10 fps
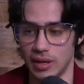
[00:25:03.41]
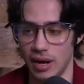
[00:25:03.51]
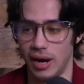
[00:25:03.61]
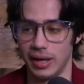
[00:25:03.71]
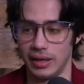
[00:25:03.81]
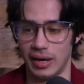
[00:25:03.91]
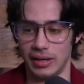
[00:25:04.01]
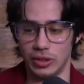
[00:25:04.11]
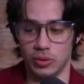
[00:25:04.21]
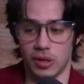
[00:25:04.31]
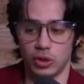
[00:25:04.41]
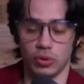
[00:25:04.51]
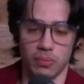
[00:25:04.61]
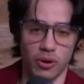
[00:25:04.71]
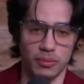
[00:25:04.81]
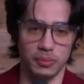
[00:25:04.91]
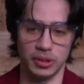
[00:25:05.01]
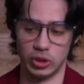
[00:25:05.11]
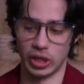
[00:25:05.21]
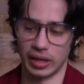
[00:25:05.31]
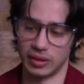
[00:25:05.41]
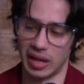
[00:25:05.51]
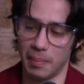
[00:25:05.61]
I should probably check that.